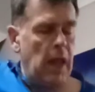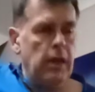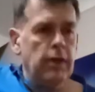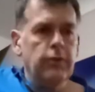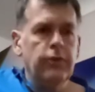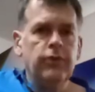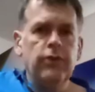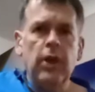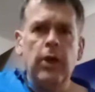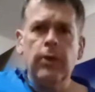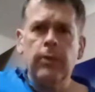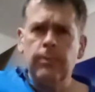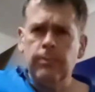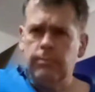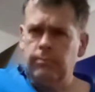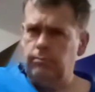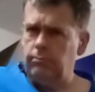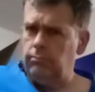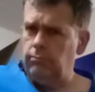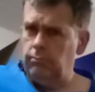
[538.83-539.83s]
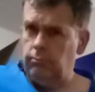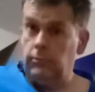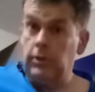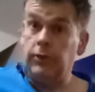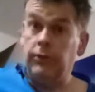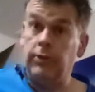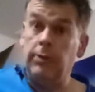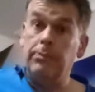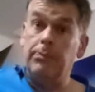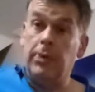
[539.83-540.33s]
So at
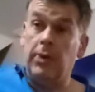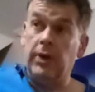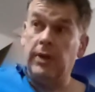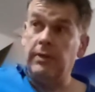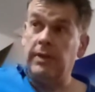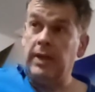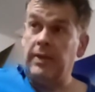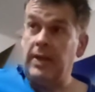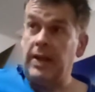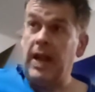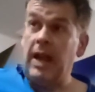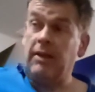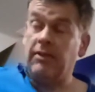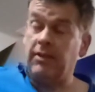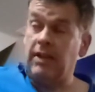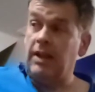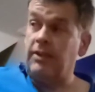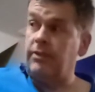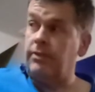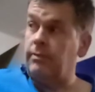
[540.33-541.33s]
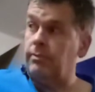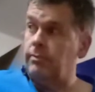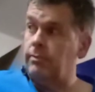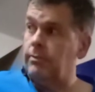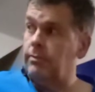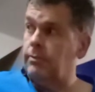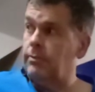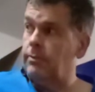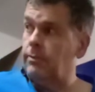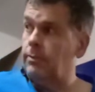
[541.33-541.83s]
some point in the next lesson,
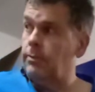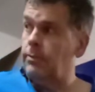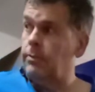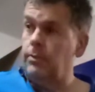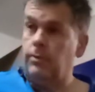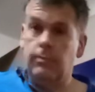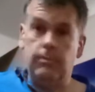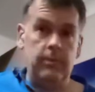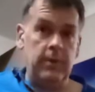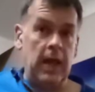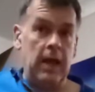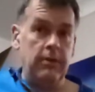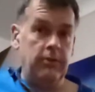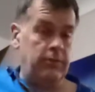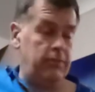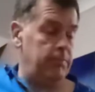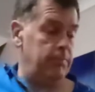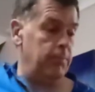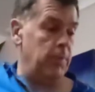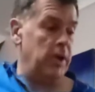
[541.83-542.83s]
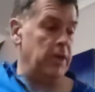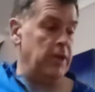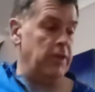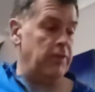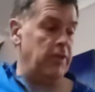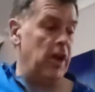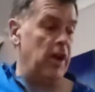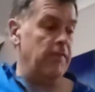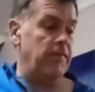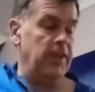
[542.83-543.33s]
that's when you
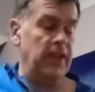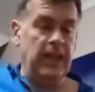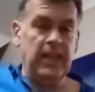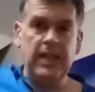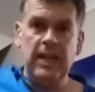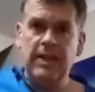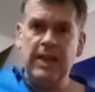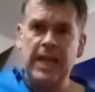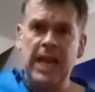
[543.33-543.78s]
start filling in the